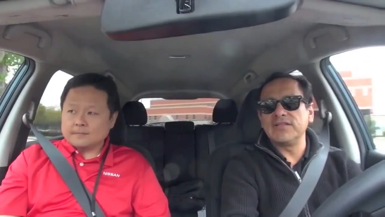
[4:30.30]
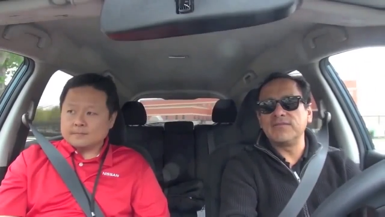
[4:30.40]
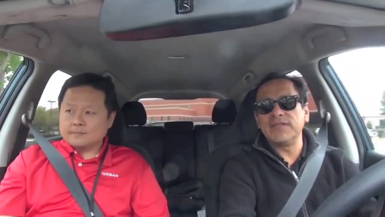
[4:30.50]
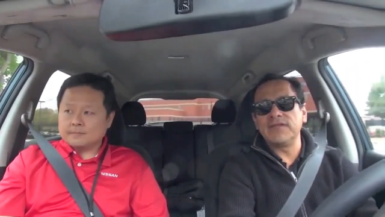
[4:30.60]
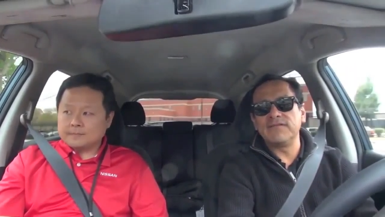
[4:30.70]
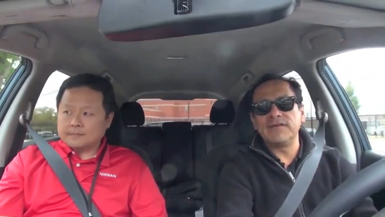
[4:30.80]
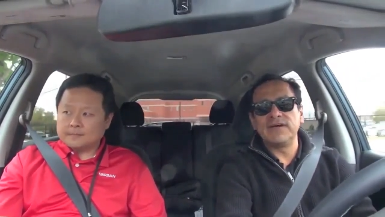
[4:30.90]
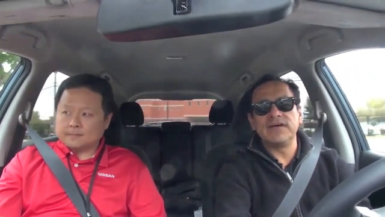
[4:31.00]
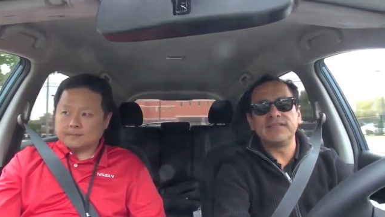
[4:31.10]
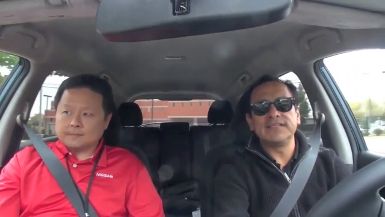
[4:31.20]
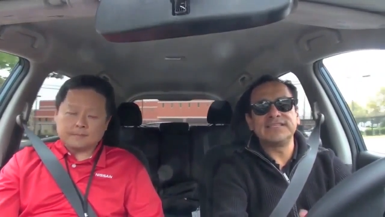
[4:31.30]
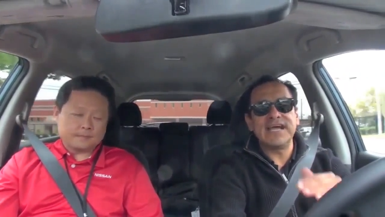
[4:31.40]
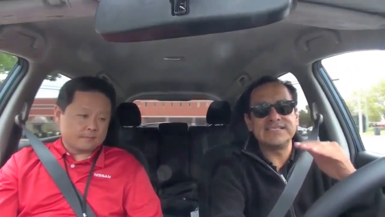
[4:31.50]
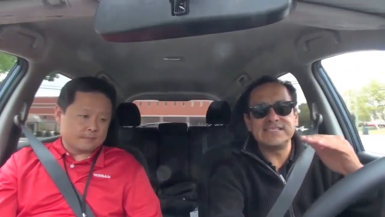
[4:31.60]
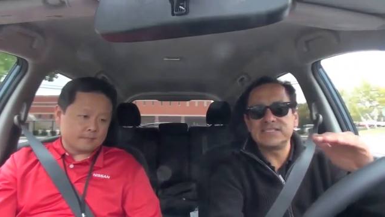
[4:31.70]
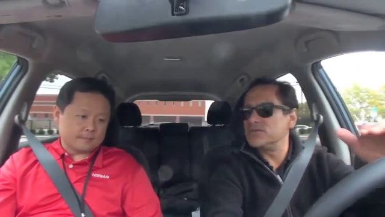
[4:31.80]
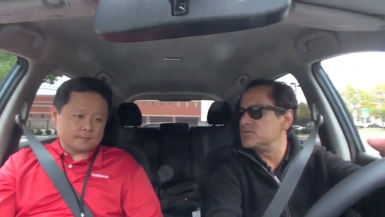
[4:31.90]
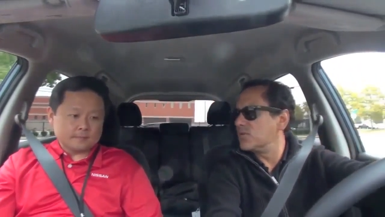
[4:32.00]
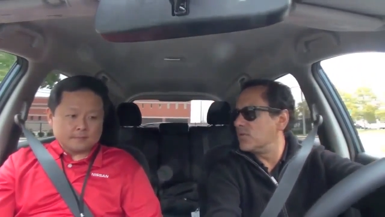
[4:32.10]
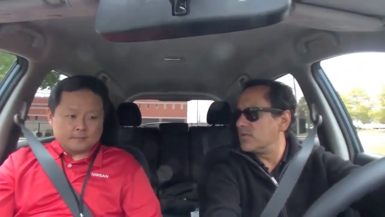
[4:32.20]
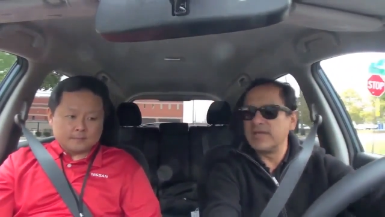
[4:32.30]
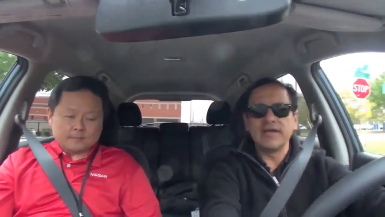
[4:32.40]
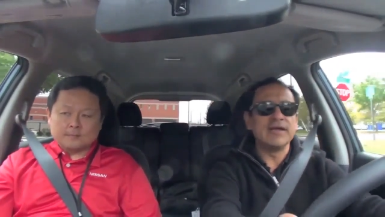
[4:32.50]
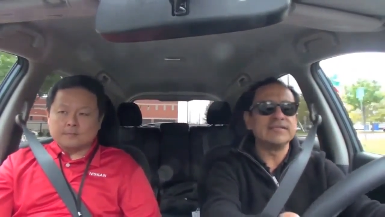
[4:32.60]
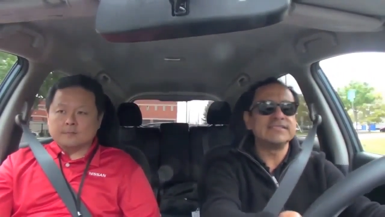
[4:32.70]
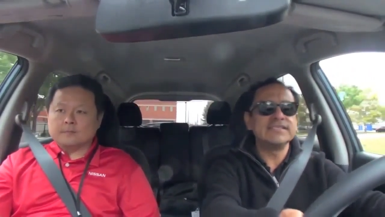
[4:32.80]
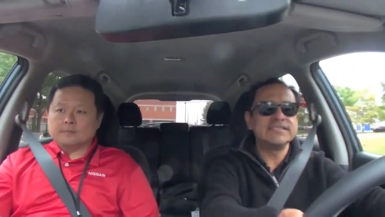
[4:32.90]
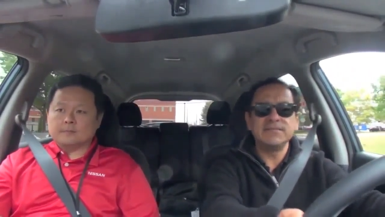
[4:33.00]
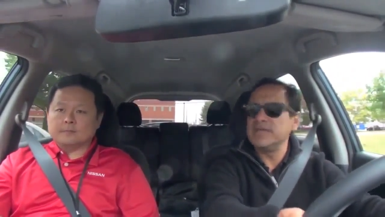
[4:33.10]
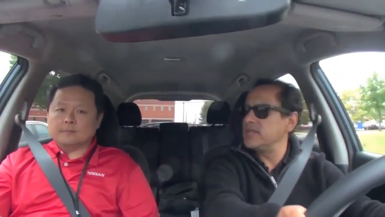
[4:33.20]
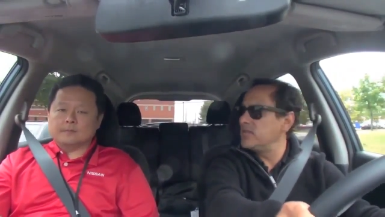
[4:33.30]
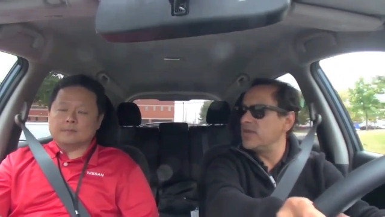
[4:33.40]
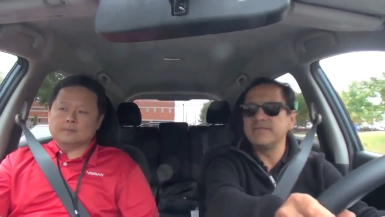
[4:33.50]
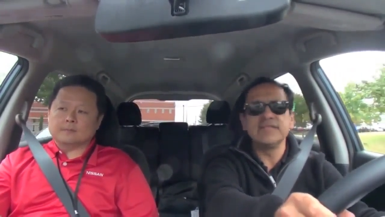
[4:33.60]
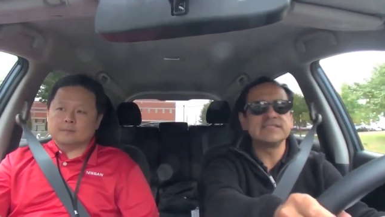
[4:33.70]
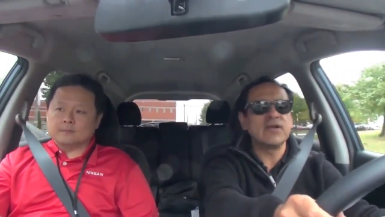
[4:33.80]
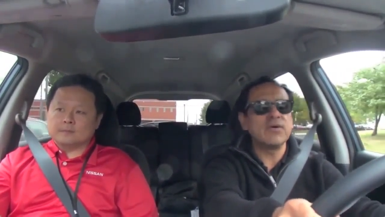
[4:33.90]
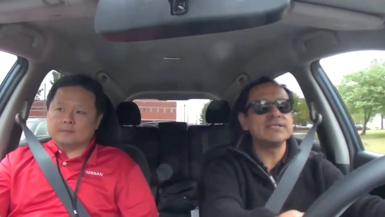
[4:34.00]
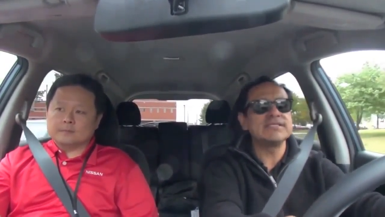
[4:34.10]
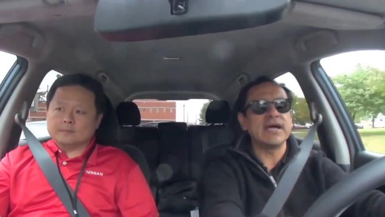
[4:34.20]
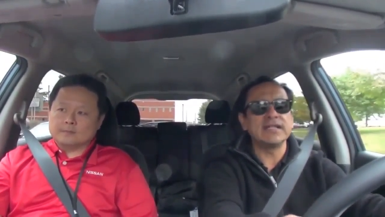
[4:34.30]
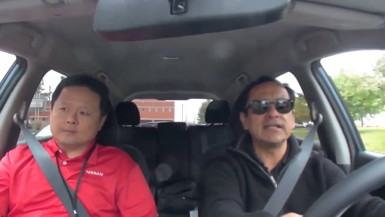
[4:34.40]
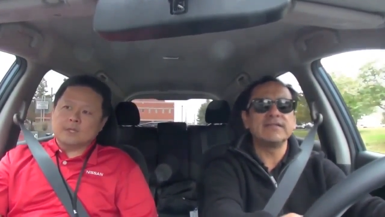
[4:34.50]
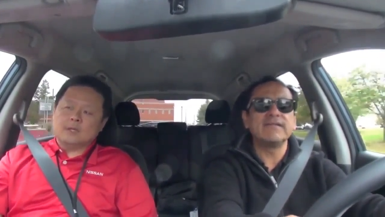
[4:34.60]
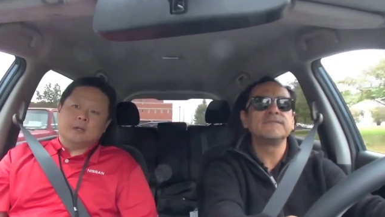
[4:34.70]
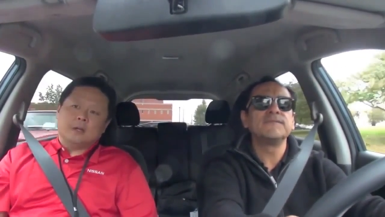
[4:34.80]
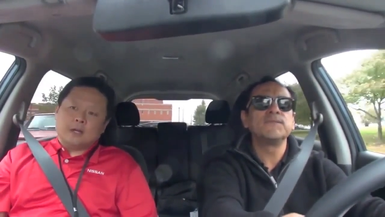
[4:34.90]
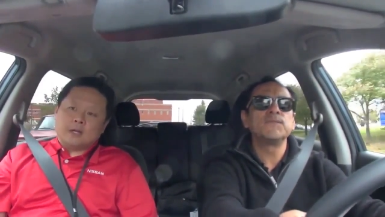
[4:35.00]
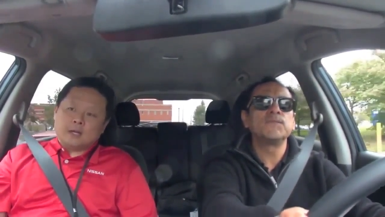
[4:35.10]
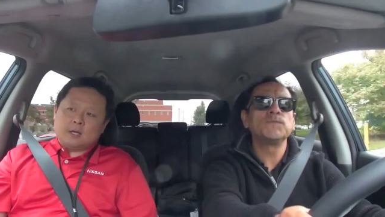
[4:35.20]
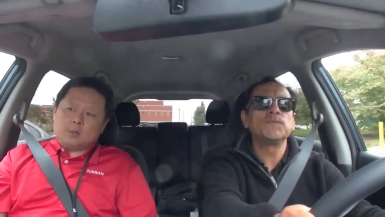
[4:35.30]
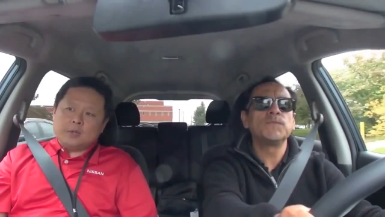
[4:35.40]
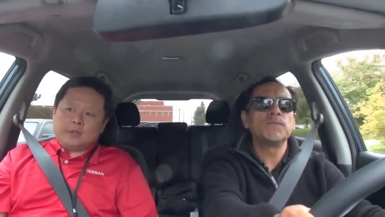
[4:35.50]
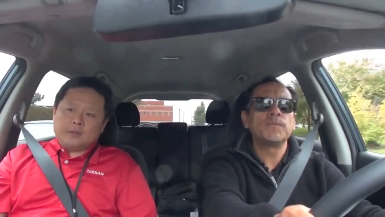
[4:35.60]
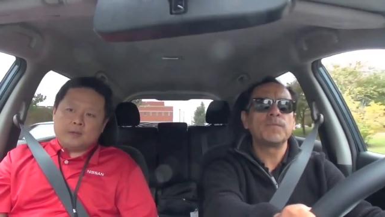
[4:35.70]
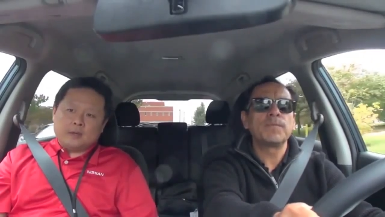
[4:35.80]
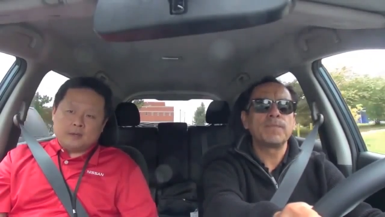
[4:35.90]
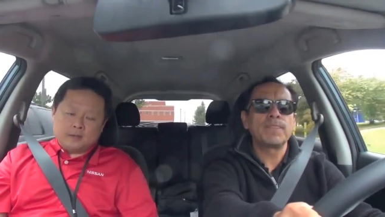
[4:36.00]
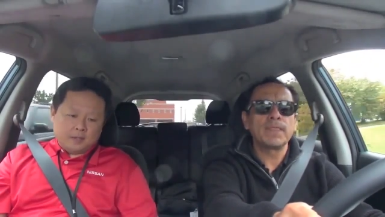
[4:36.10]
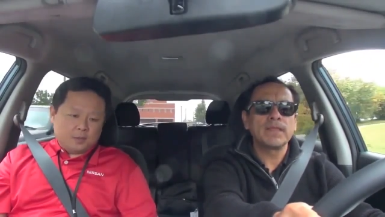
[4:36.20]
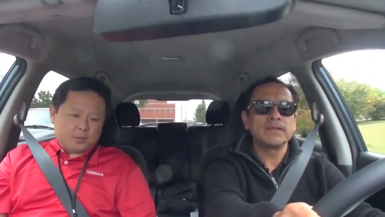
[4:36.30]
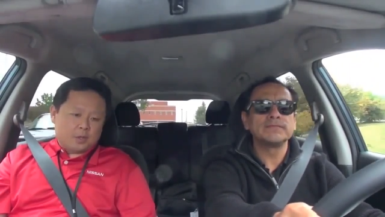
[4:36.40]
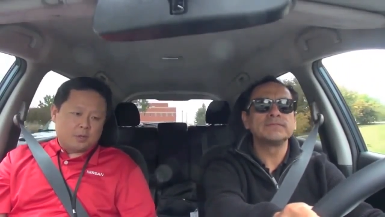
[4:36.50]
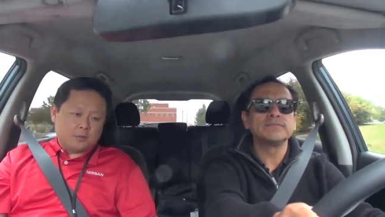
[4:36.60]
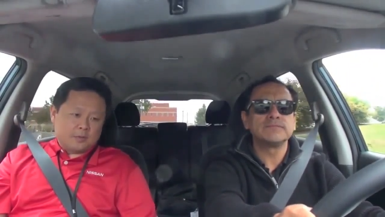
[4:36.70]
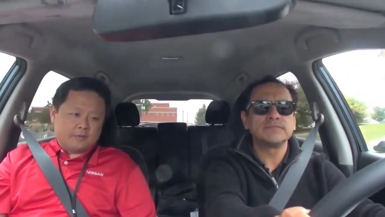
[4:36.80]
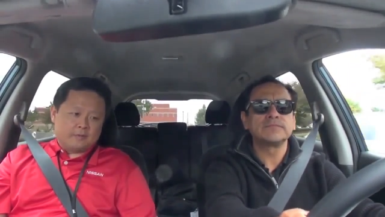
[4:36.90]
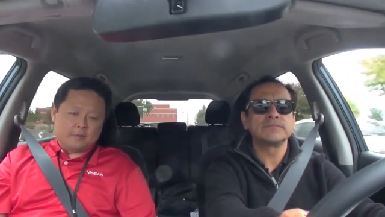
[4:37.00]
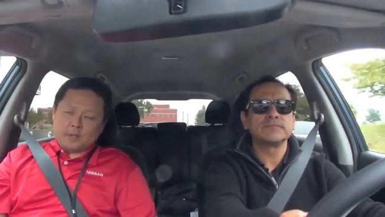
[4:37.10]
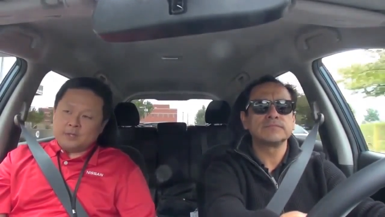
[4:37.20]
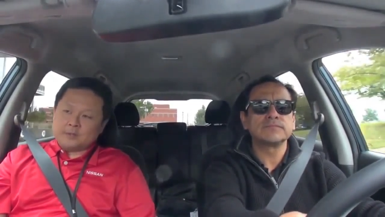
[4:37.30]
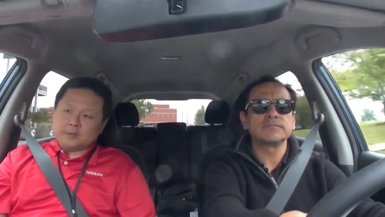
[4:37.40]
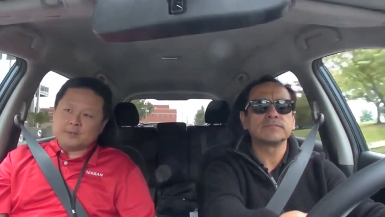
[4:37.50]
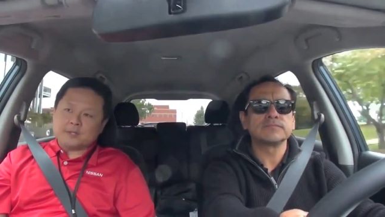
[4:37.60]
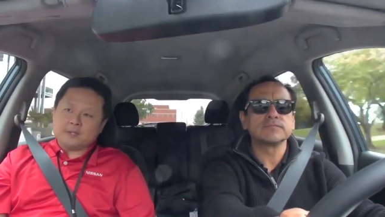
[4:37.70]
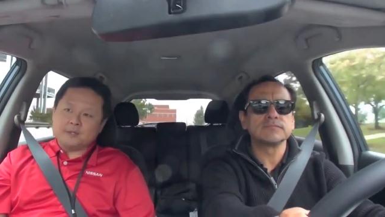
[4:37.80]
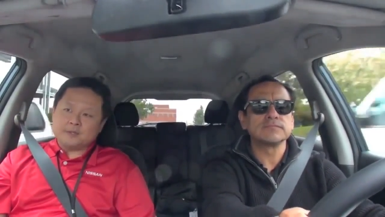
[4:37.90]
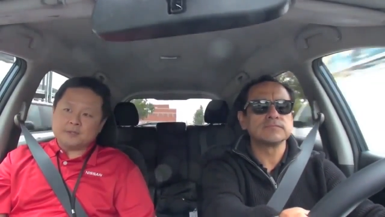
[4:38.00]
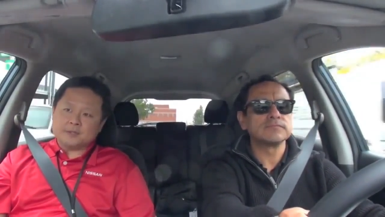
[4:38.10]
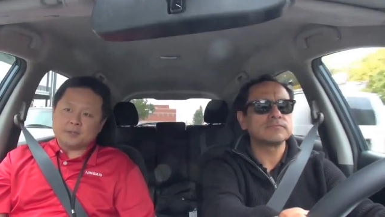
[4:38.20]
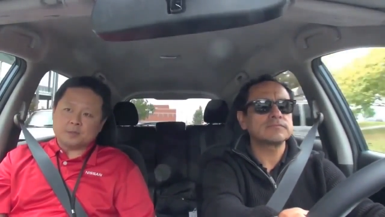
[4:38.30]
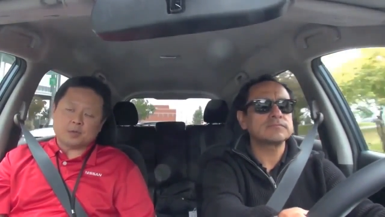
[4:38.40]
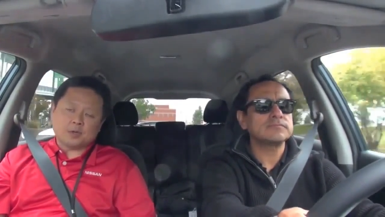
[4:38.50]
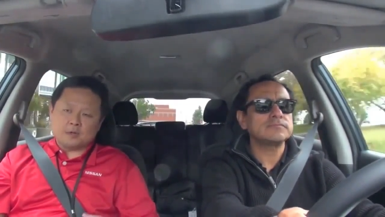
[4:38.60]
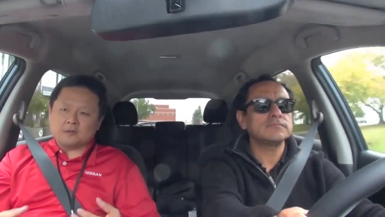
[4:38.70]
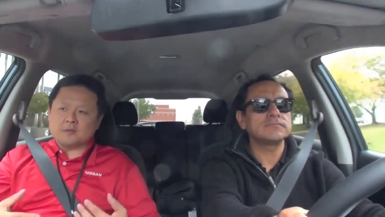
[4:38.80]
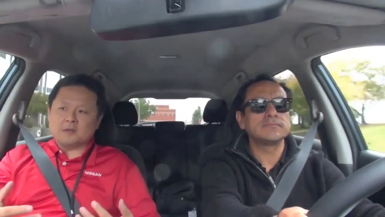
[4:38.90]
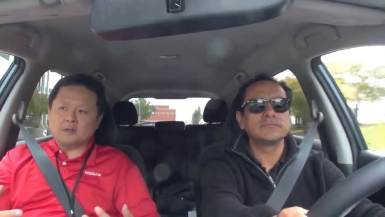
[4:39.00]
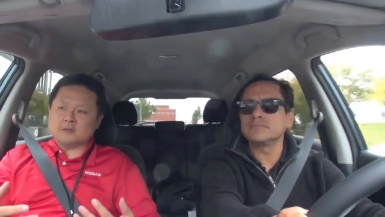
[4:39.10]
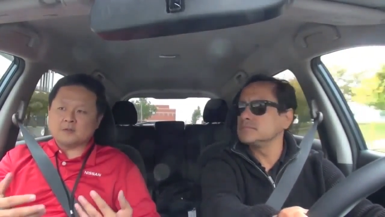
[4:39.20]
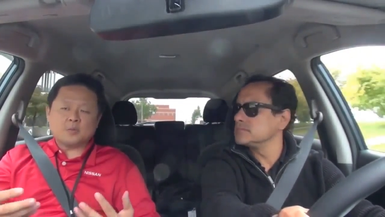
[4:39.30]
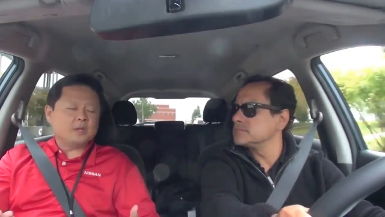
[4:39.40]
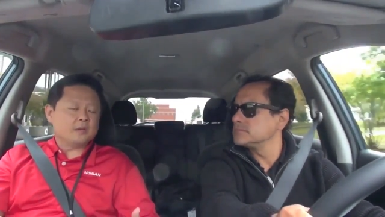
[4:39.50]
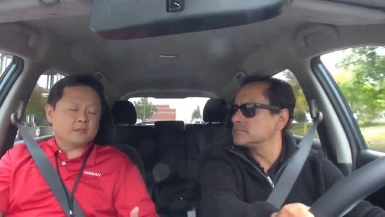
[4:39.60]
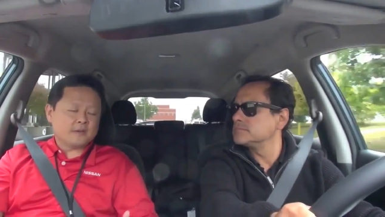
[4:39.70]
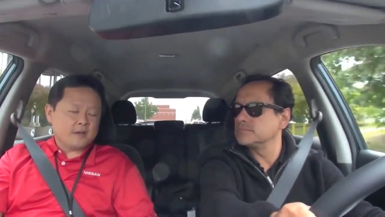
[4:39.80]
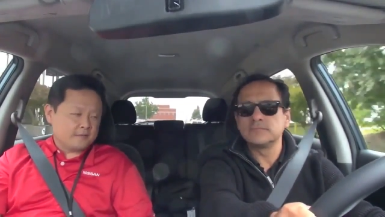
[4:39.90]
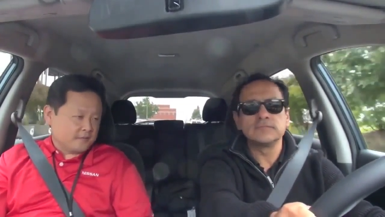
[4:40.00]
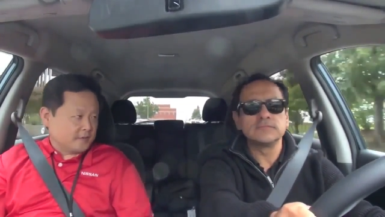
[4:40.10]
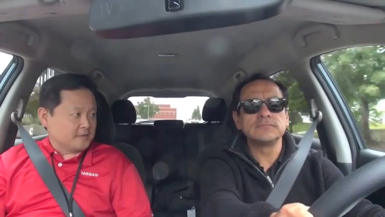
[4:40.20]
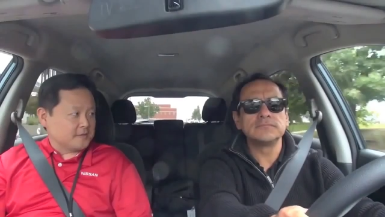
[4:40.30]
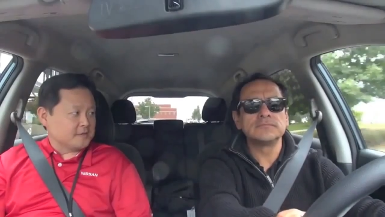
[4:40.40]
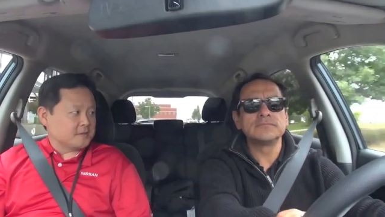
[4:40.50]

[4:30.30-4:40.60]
Speaker 1: a little bit of uh, the chassis control uh, system that you have in this car. Why is that?
Speaker 2: Uh, with the, the new Rogue, we are introducing a new system we're calling the Suite of Confidence